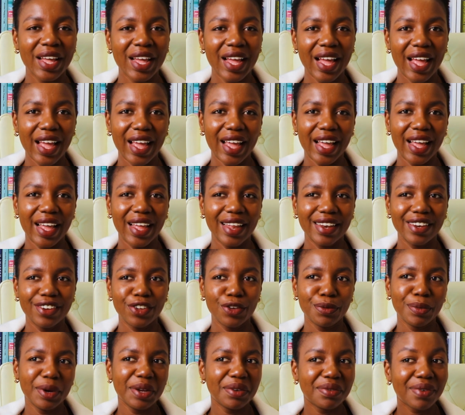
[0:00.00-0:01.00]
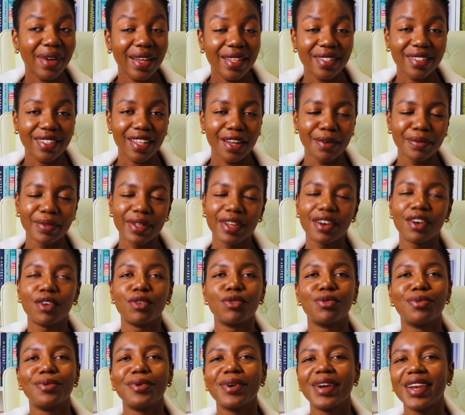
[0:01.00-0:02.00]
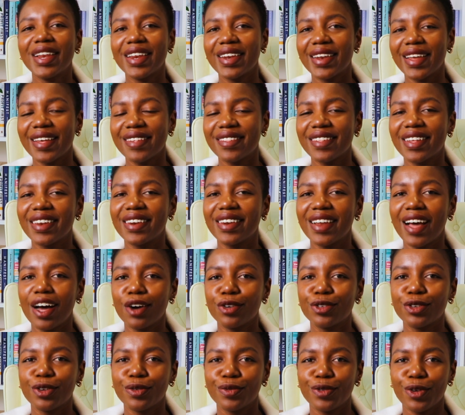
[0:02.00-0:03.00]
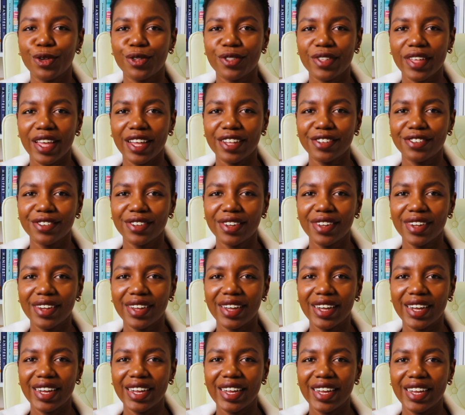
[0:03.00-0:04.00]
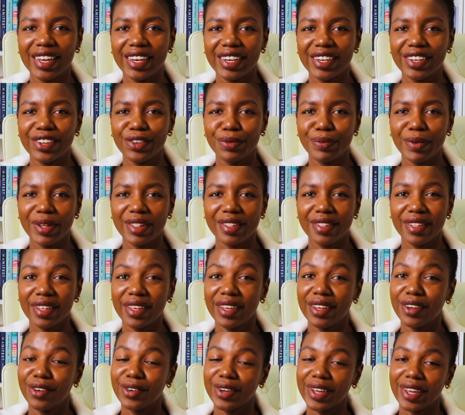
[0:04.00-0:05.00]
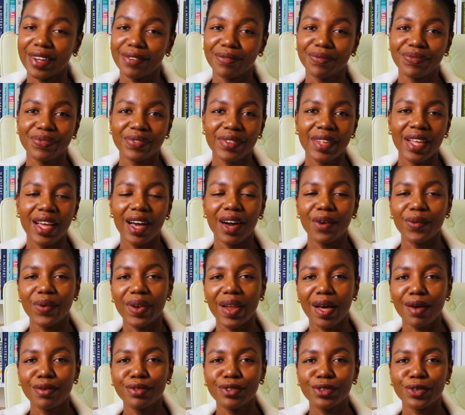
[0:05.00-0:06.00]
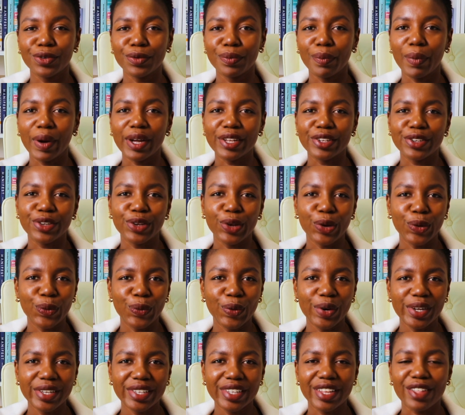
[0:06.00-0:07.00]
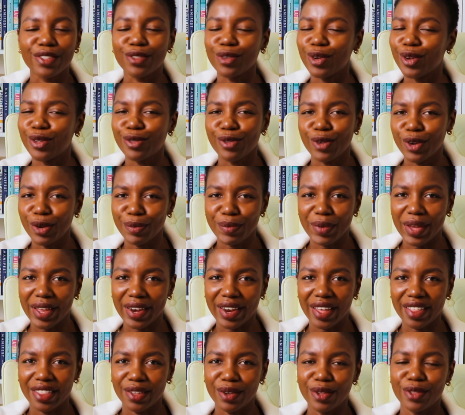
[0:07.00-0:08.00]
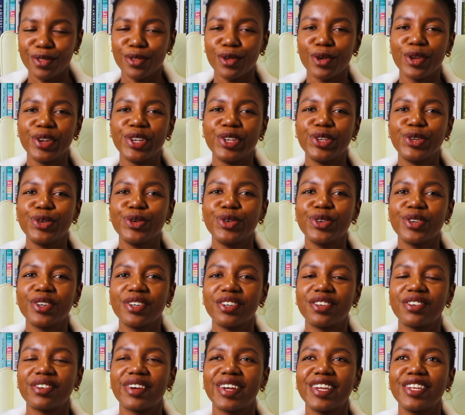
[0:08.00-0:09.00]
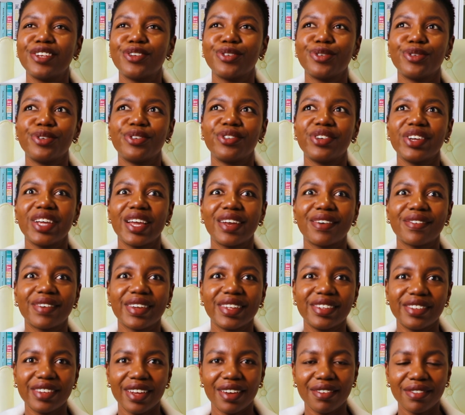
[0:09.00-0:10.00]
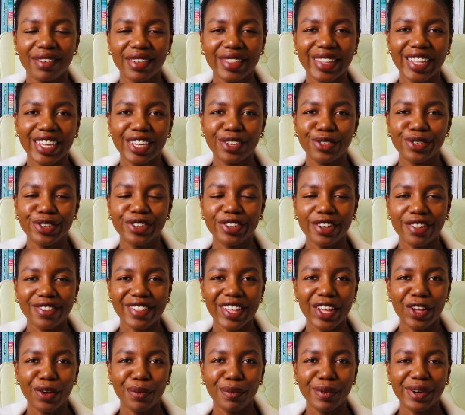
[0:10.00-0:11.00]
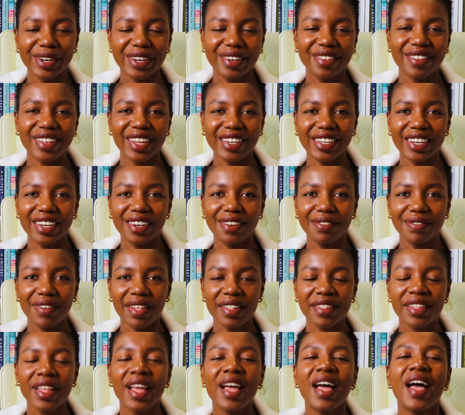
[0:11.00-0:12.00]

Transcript: And you might find some that are really nice and out of your schedule, and you might say, okay, I'd love to, but you know what, there's always going to be another one. So do not try to rearrange everything to just incorporate certain events